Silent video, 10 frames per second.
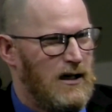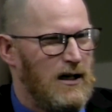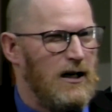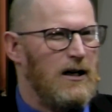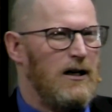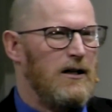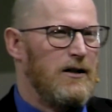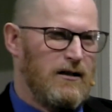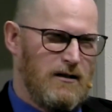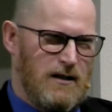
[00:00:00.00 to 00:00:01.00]

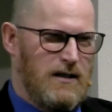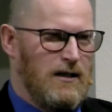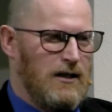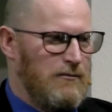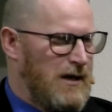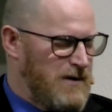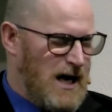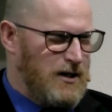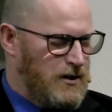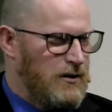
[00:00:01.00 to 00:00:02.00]
There is some, I'm
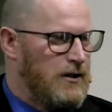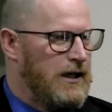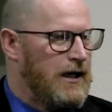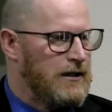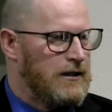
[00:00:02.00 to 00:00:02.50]
not sure yet.